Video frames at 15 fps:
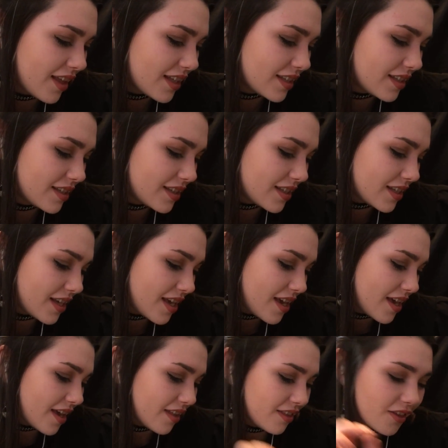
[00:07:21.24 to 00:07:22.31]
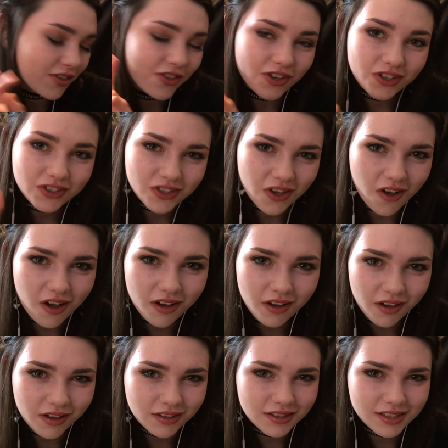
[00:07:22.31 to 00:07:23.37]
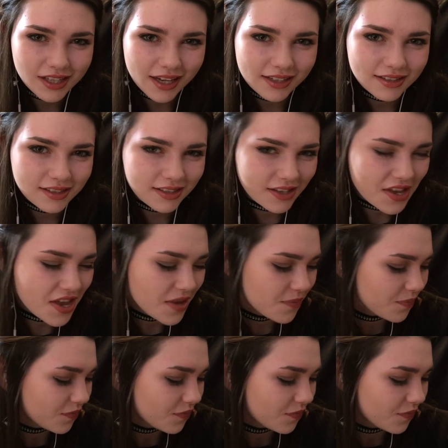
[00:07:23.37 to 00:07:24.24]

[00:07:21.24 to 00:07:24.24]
let's see. The third song on side C